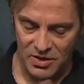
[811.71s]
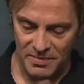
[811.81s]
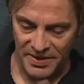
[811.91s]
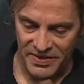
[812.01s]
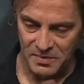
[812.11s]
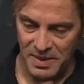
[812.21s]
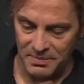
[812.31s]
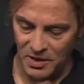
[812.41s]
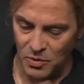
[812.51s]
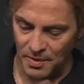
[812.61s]
door about these
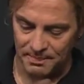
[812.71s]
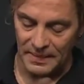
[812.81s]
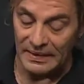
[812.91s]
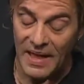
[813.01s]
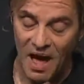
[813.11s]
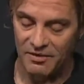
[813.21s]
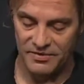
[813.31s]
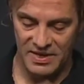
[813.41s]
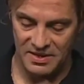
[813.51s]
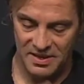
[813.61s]
people who were
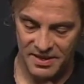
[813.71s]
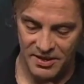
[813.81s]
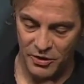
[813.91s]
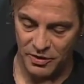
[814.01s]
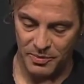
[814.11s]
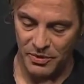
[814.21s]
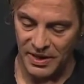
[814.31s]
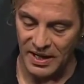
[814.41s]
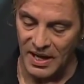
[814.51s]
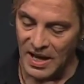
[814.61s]
loved in the theater
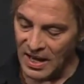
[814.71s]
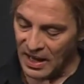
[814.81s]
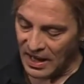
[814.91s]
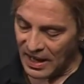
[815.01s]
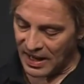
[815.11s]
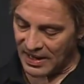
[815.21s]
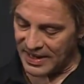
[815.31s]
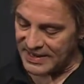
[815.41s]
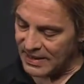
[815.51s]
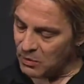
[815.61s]
community. And I
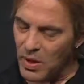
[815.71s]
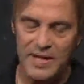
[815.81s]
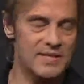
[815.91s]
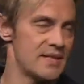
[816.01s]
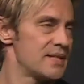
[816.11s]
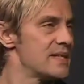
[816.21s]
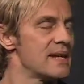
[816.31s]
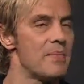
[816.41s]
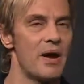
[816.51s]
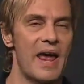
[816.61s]
said, what is this
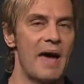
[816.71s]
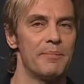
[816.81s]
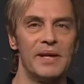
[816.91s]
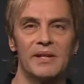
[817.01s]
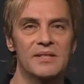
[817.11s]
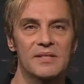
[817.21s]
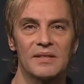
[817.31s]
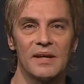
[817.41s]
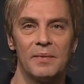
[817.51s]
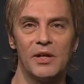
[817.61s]
thing about happiness?
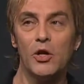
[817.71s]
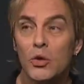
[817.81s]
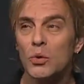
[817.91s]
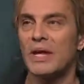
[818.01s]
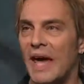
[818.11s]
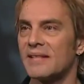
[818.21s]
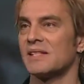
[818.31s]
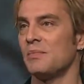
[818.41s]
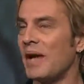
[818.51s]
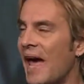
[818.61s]
I mean, who
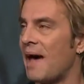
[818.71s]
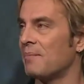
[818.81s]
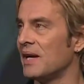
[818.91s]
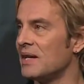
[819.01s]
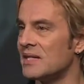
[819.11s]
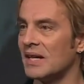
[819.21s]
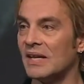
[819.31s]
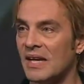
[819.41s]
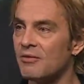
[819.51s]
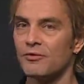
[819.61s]
gets to be happy? Is it a
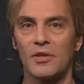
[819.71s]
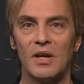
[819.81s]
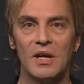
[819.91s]
gift